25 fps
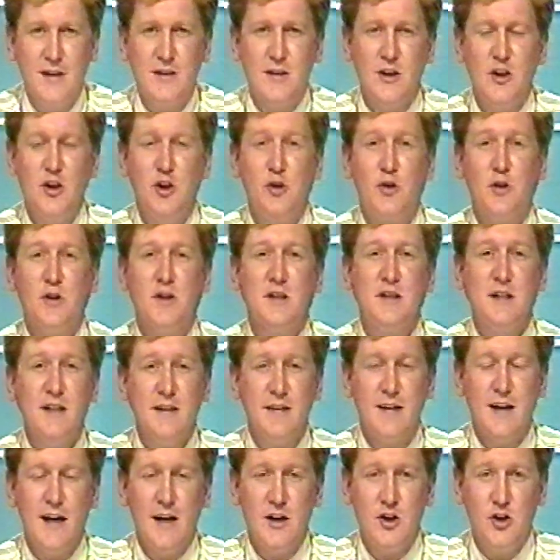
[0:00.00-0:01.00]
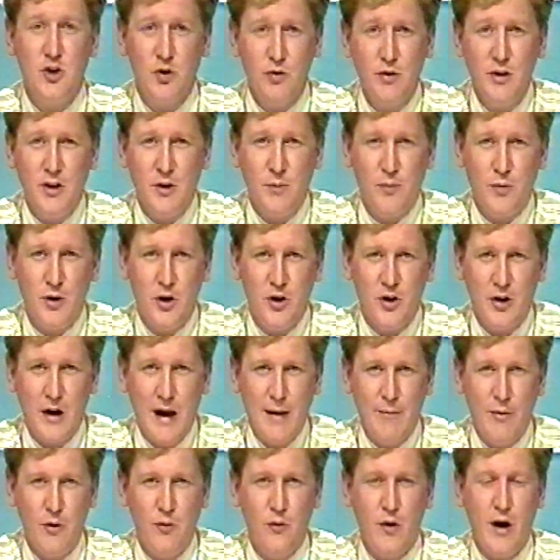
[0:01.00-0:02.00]
so that you can sit there during the
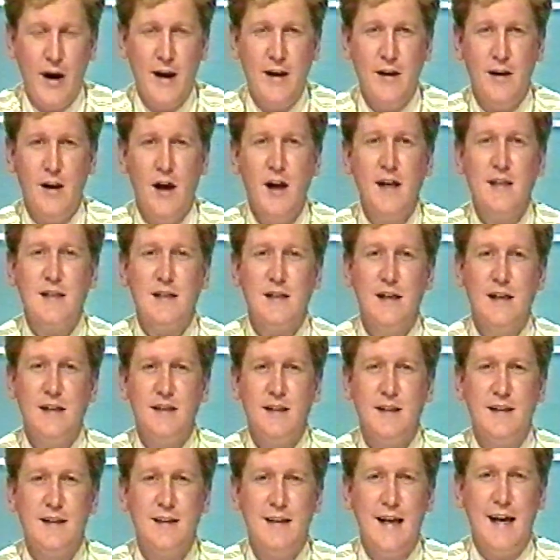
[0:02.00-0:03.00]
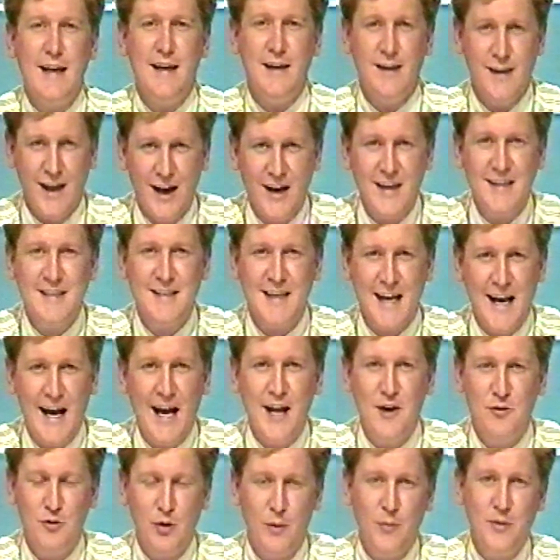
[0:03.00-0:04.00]
program and write nice letters to that nice
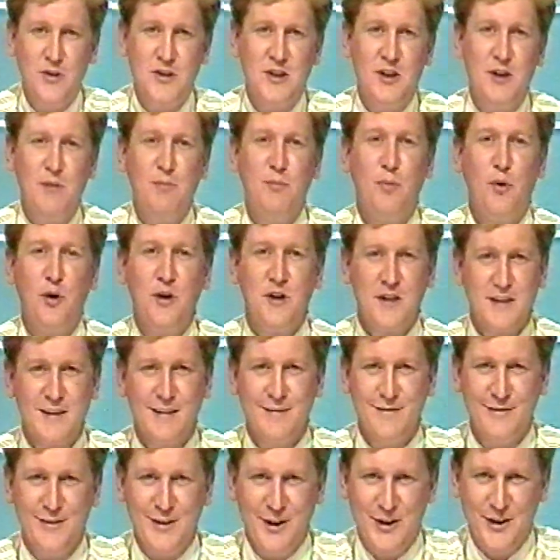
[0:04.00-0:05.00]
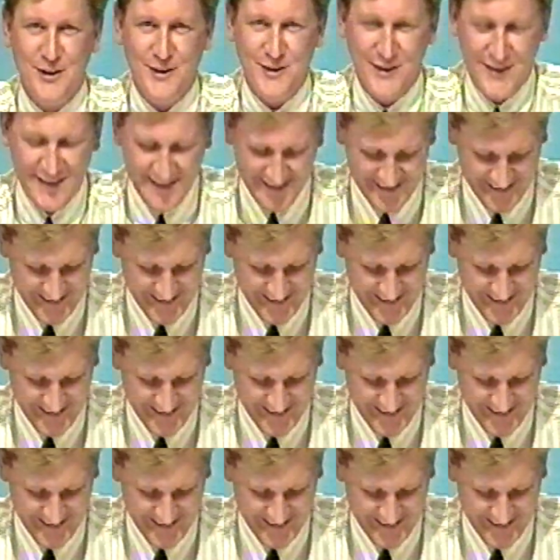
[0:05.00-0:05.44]
Anne Robinson at Points of View.